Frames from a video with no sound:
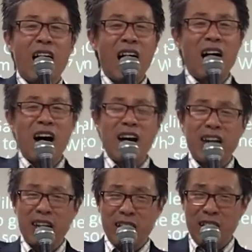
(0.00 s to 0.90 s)

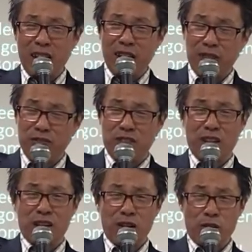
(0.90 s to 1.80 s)
I have
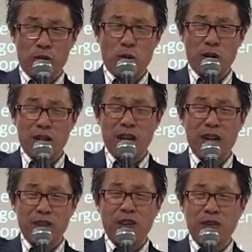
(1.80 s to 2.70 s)
the authority
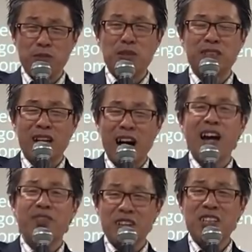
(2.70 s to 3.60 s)
of heaven means that I
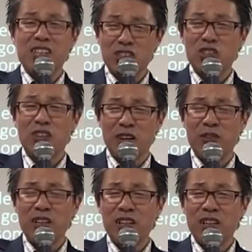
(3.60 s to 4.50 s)
have the keys to
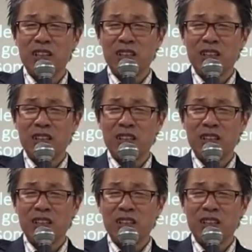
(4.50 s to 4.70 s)
heaven,